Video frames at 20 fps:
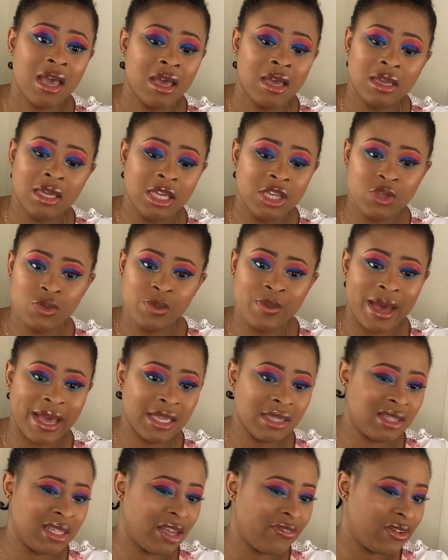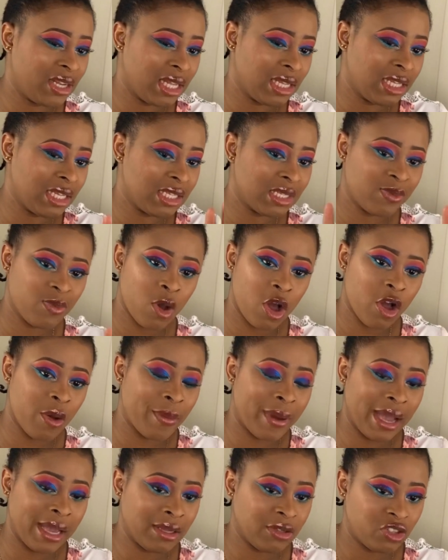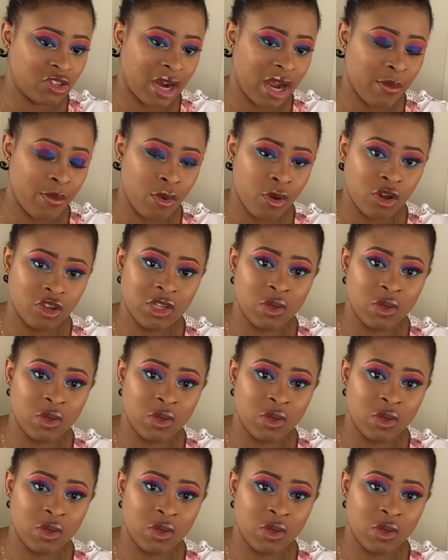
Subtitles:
it might definitely spoil my tripod,